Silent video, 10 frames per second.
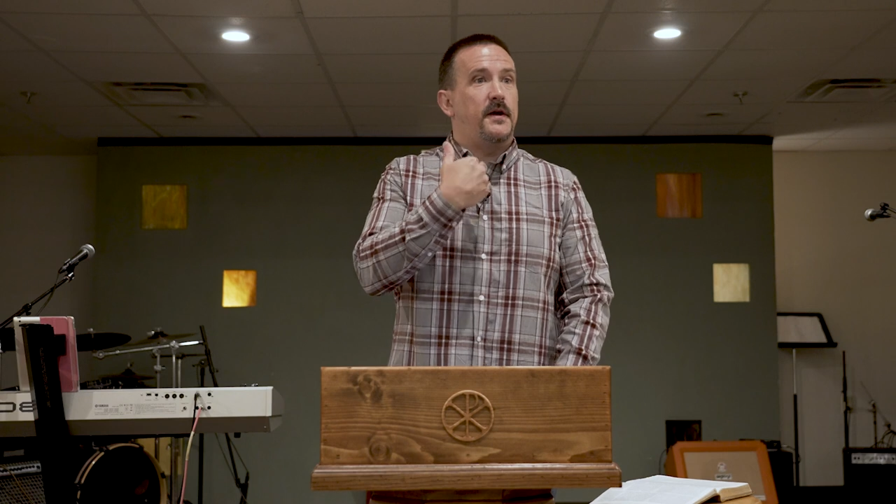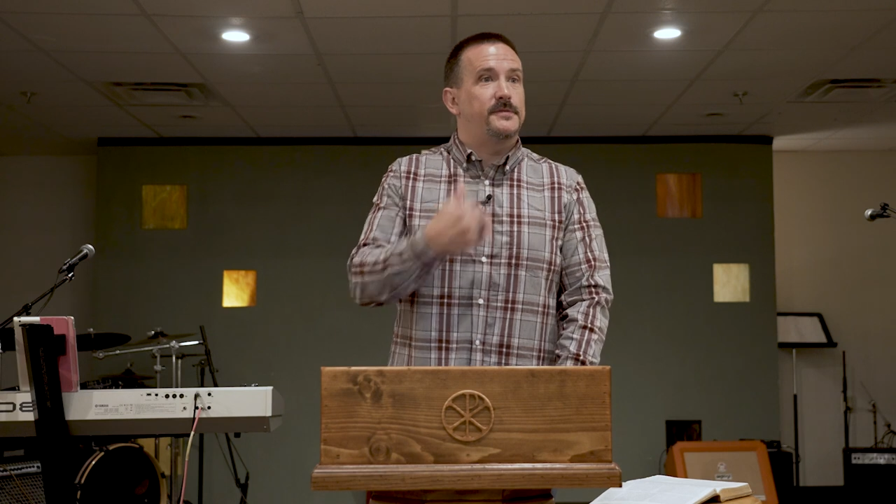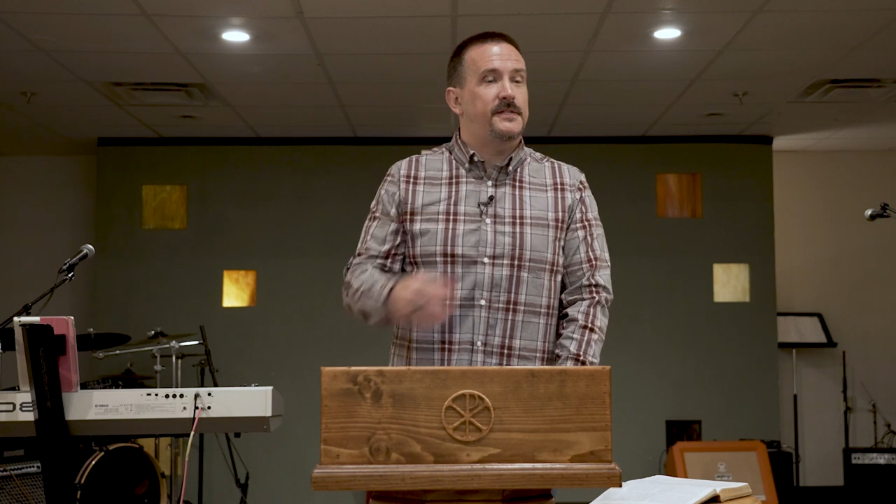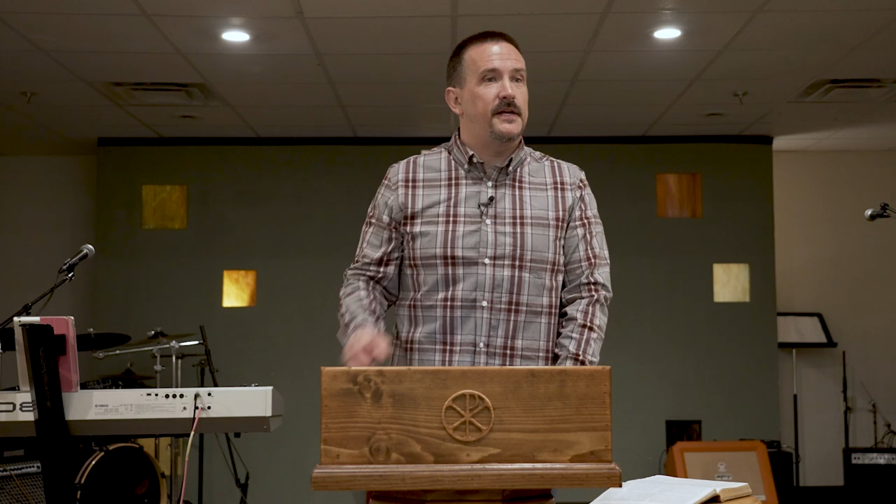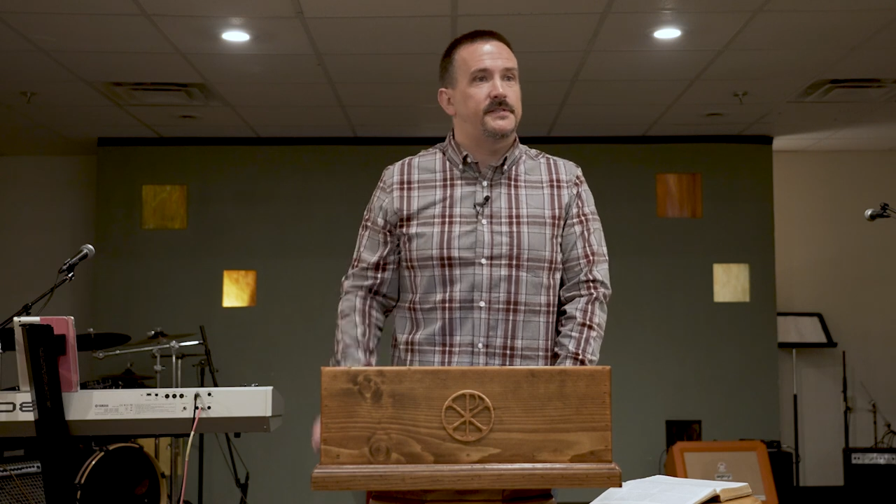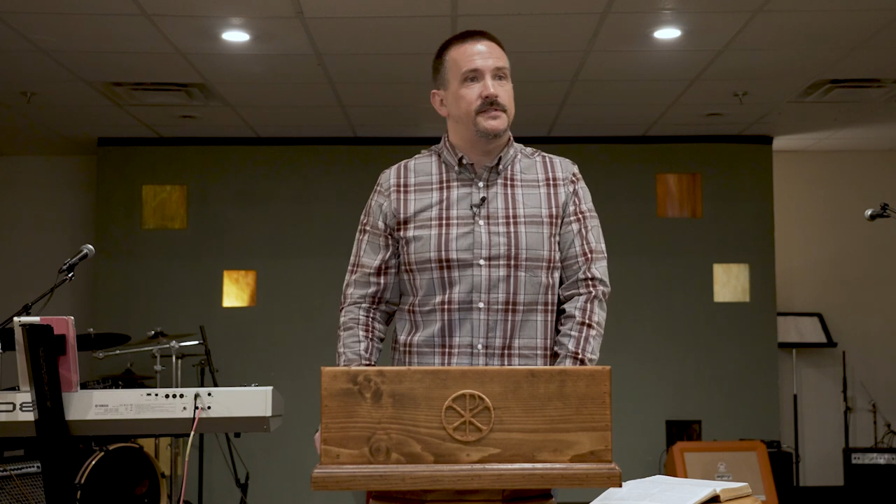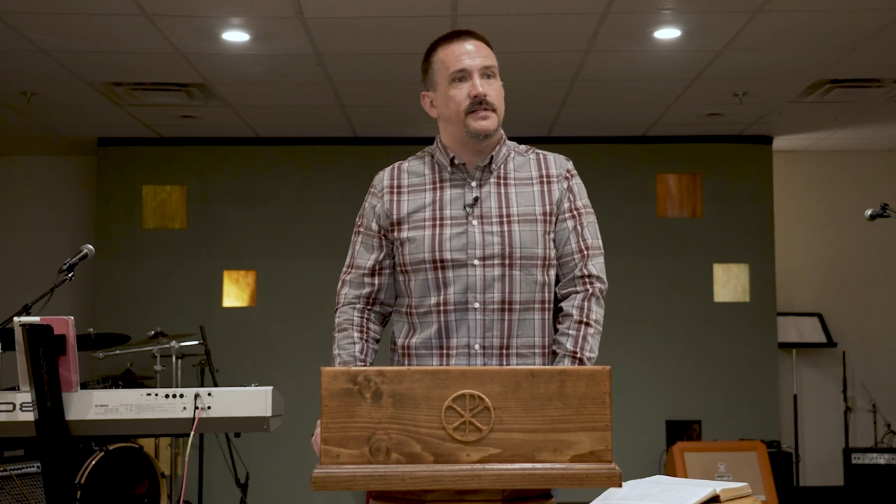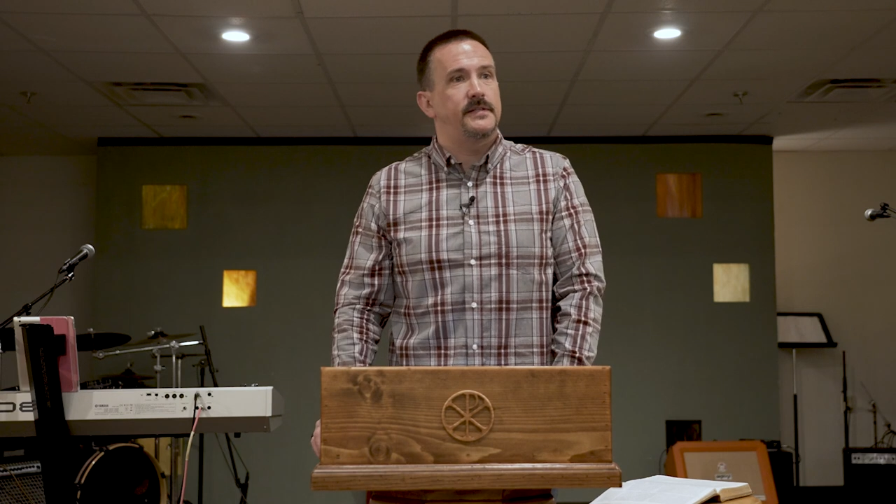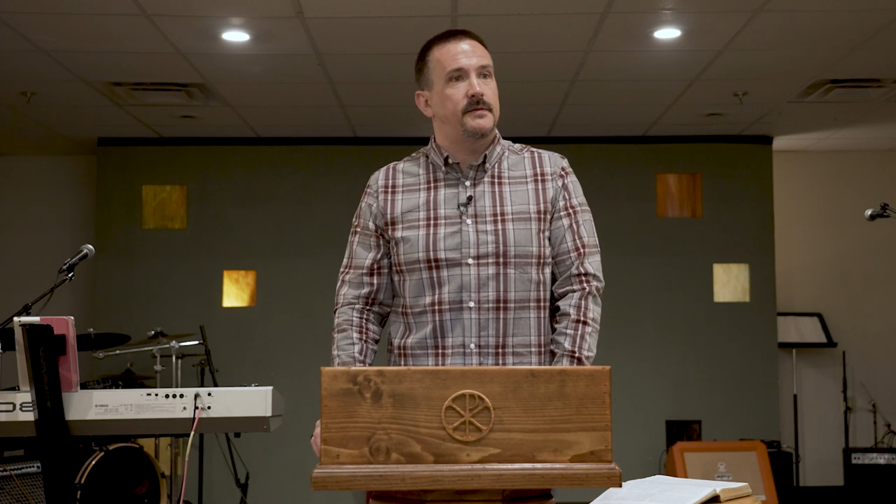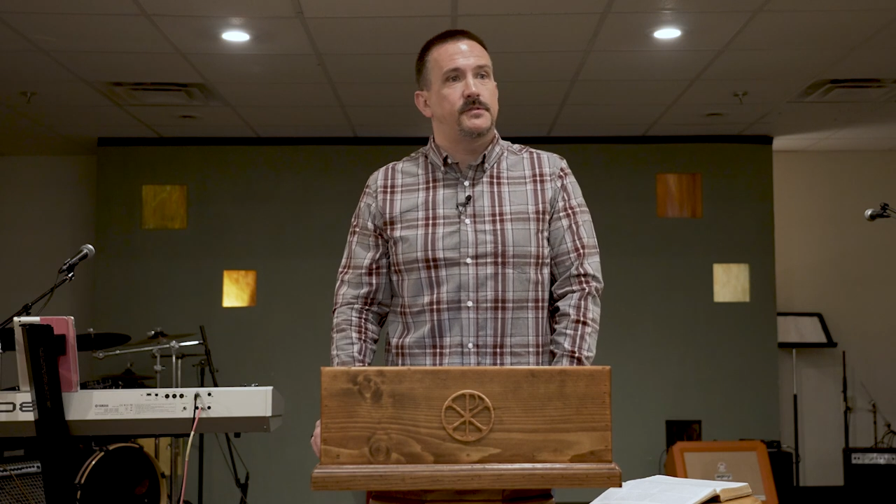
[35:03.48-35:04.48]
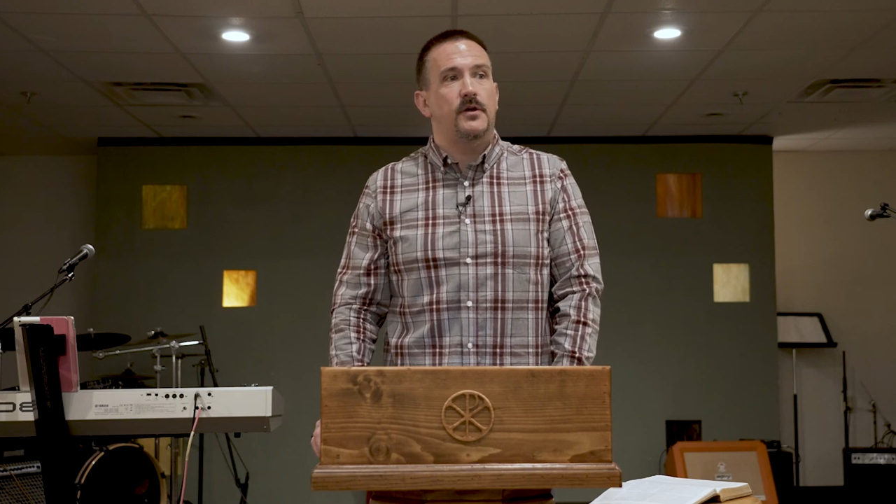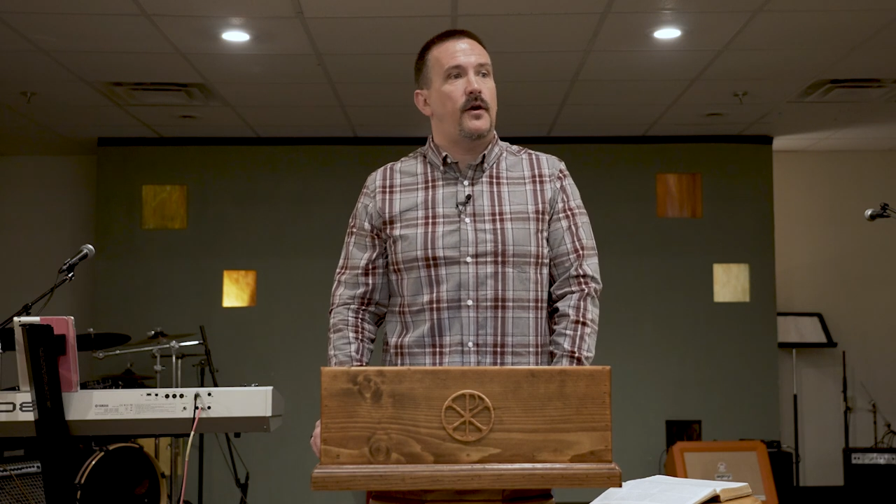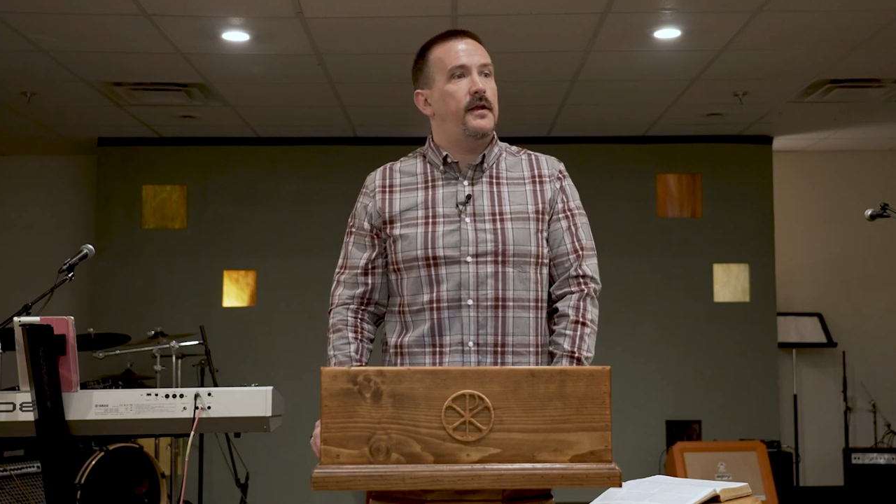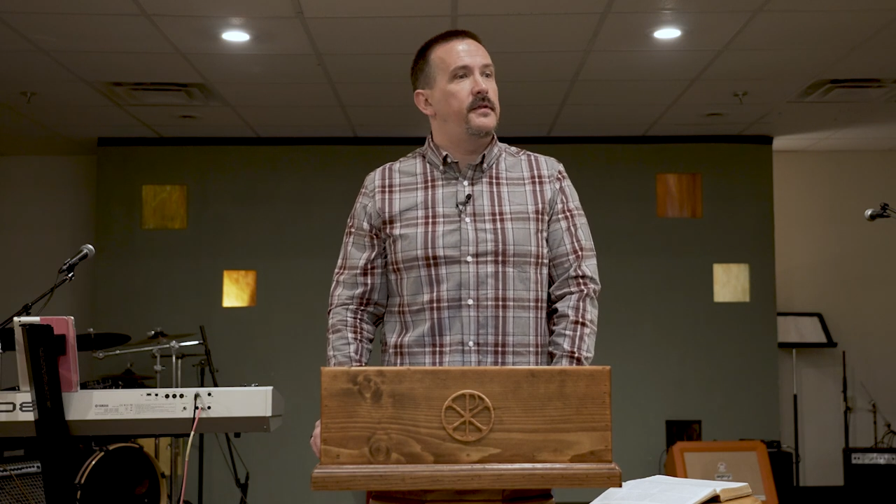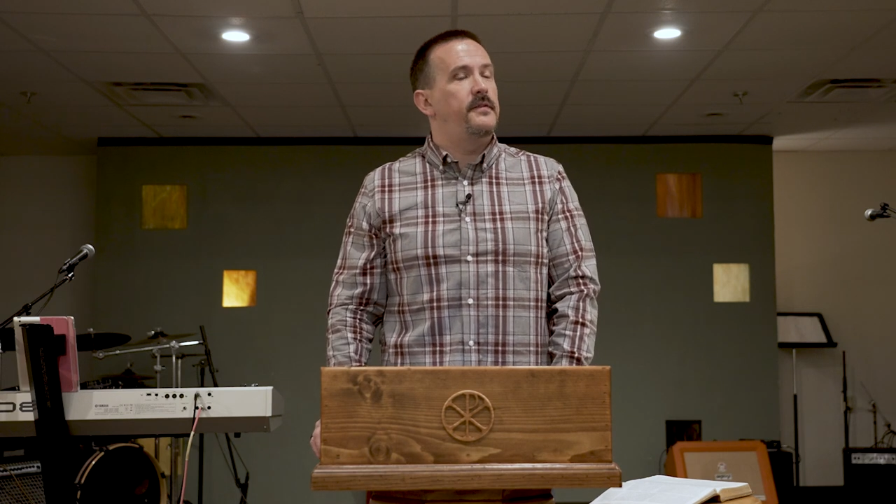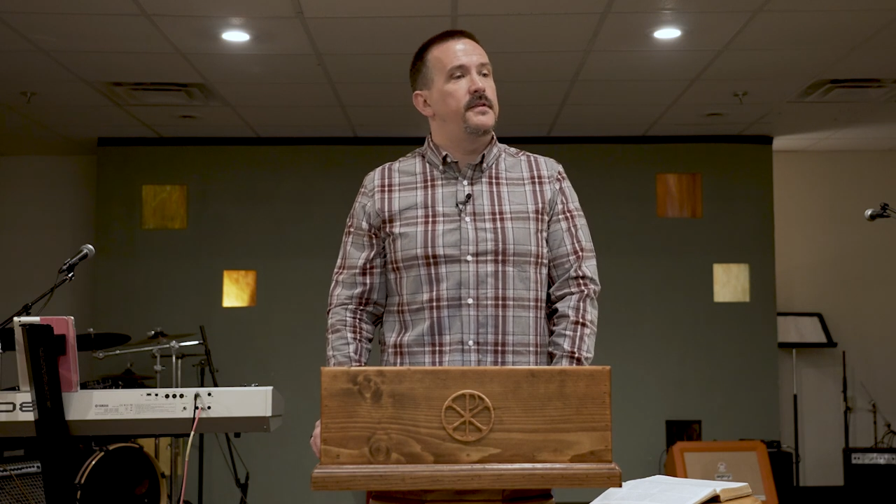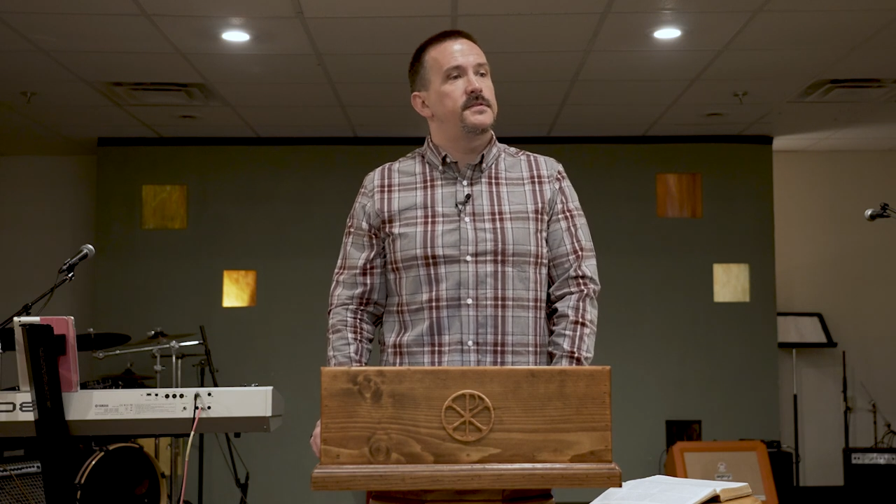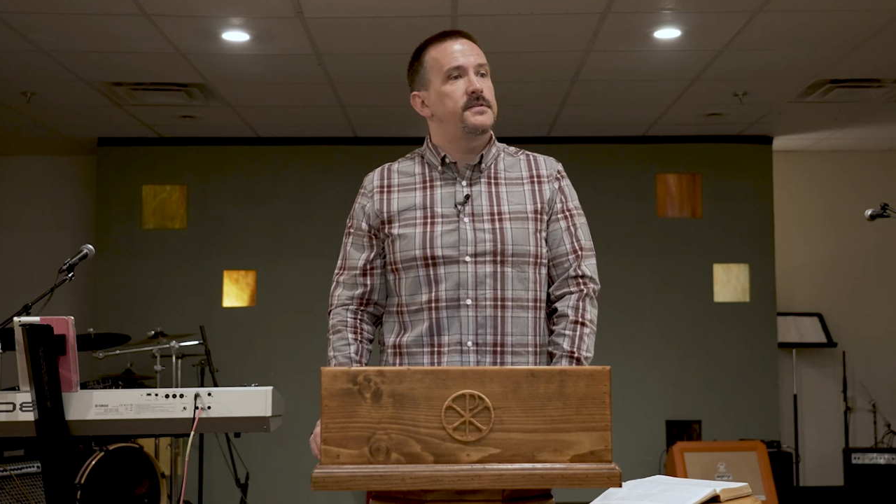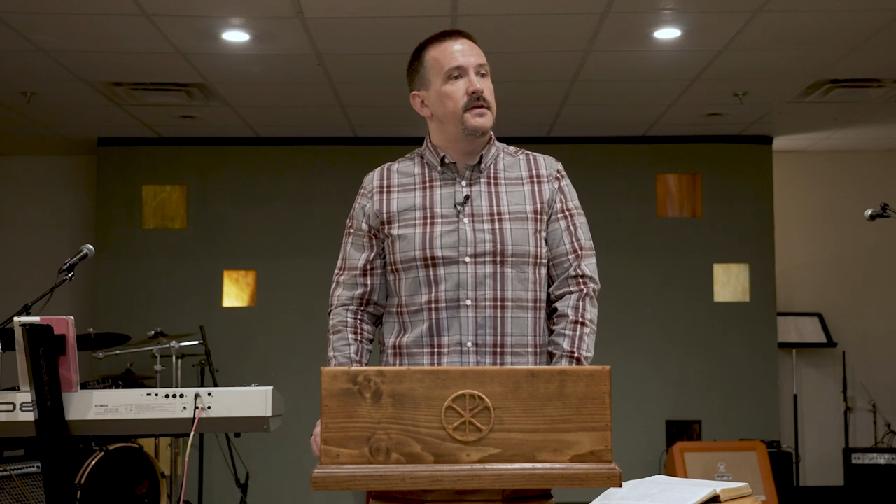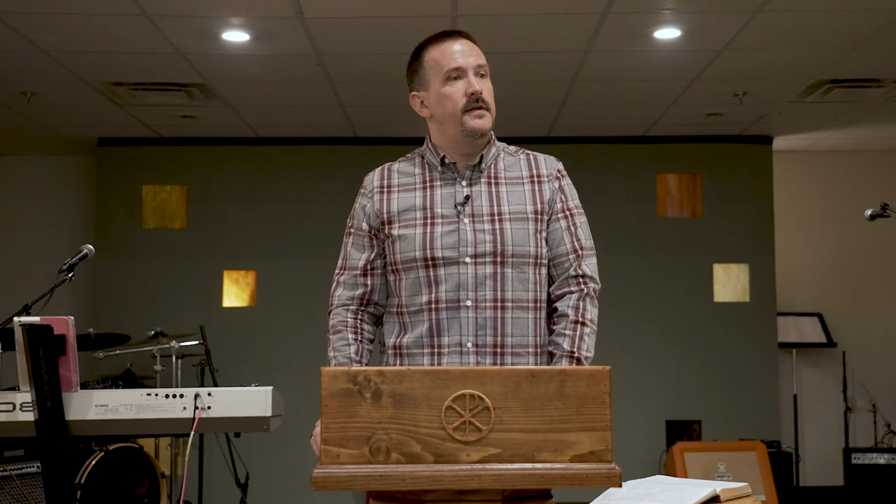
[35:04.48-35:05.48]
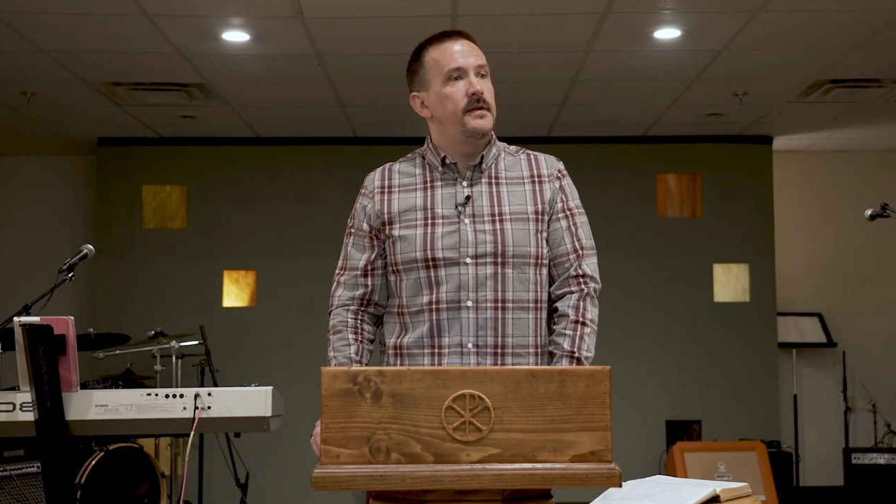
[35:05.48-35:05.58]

comes to us and says, "I'm sorry I did this."